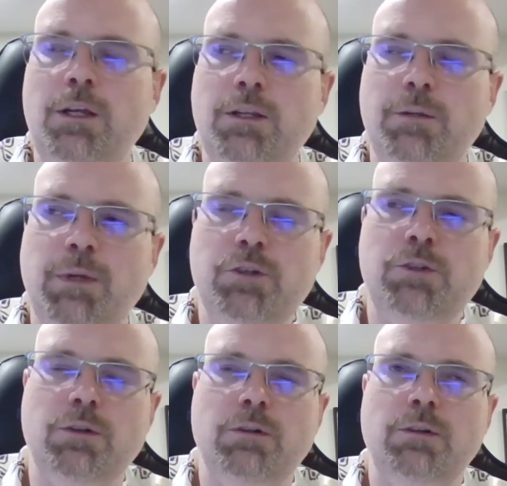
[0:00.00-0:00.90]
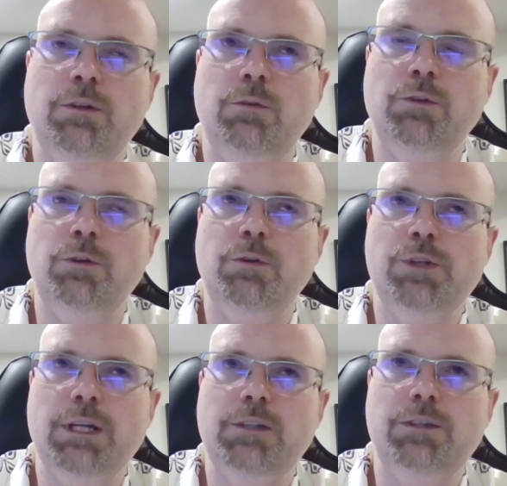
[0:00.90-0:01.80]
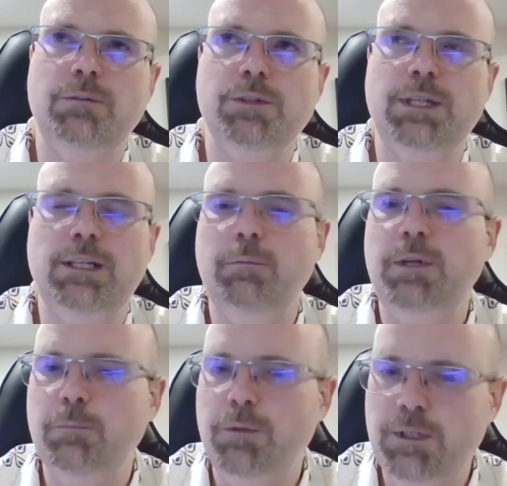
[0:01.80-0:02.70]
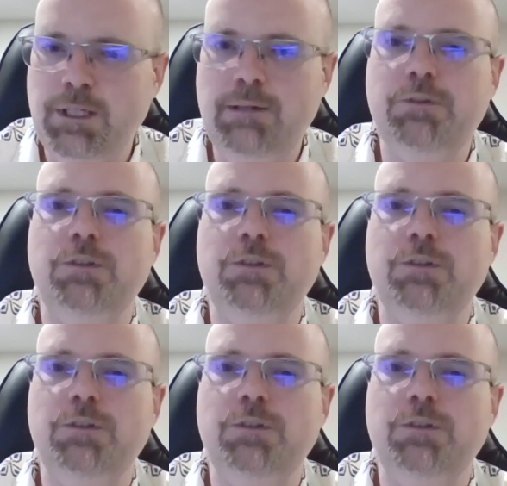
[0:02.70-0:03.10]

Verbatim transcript: You make sure you so you check to see if there's any limiting beliefs.